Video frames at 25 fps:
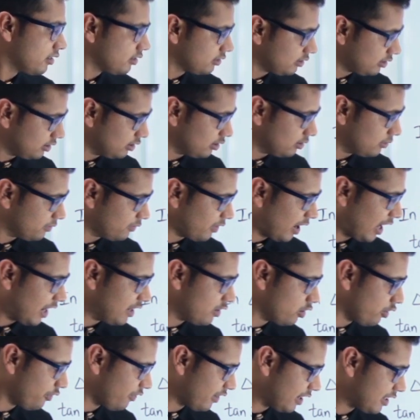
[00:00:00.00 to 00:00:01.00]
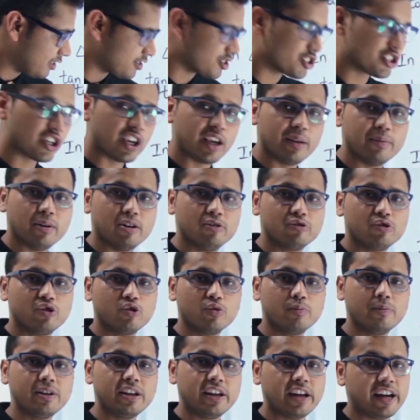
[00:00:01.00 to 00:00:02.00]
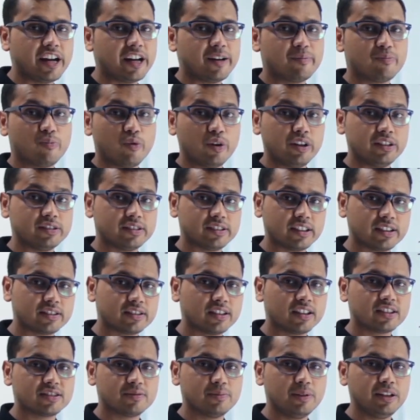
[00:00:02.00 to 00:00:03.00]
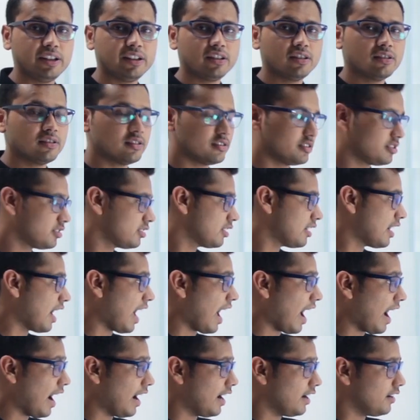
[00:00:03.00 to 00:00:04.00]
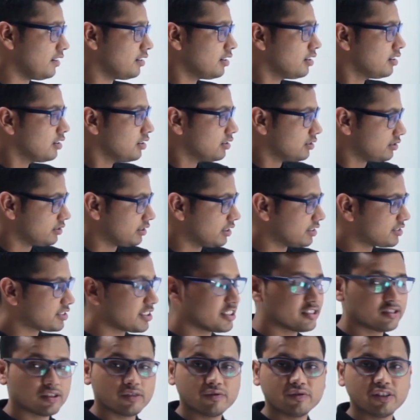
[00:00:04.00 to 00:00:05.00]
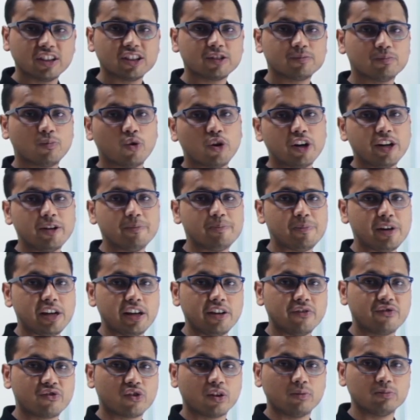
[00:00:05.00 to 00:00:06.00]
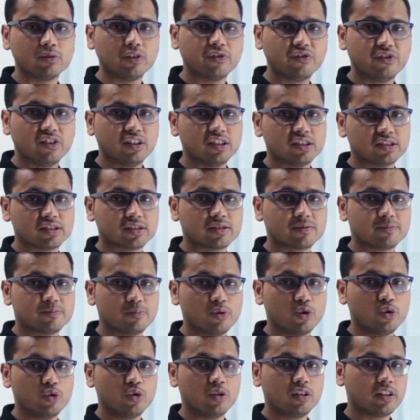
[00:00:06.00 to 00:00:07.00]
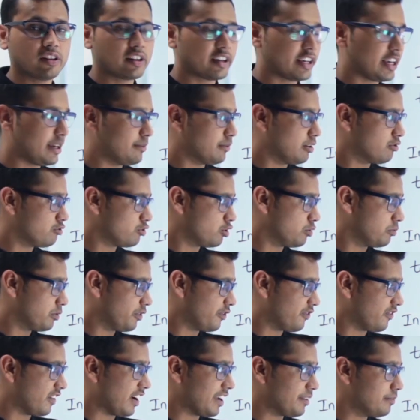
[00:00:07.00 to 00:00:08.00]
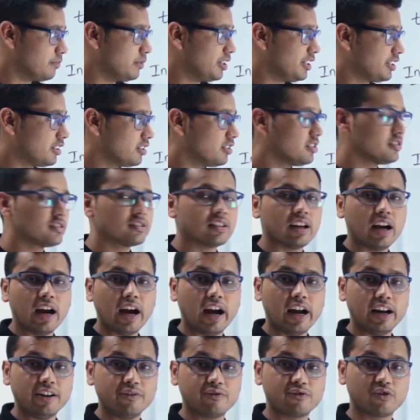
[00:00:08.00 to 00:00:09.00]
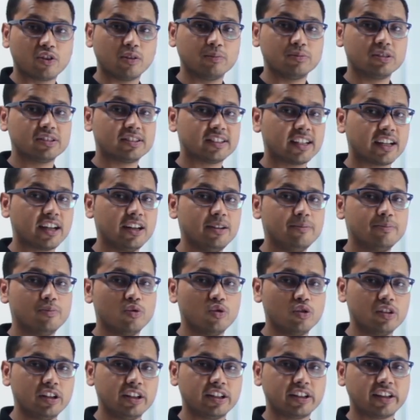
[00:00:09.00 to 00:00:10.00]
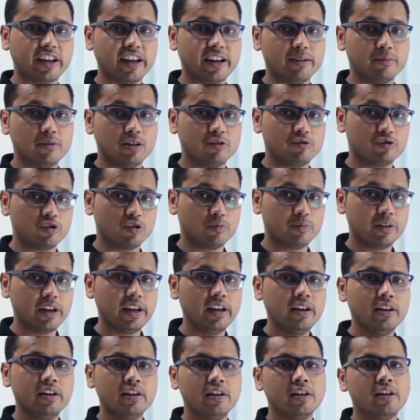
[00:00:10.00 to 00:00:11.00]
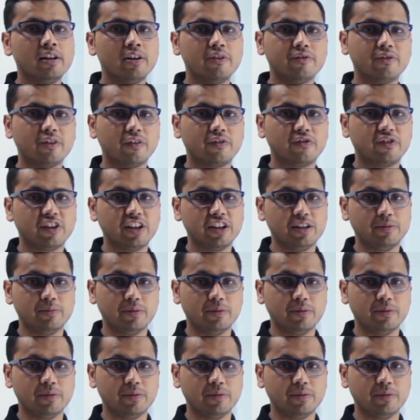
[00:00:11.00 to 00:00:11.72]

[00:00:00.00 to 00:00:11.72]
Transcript: The value of h came out to be 8.66 meters, and distance of this point P from the first pole came out to be 5 meters, and from the second pole it came out to be 15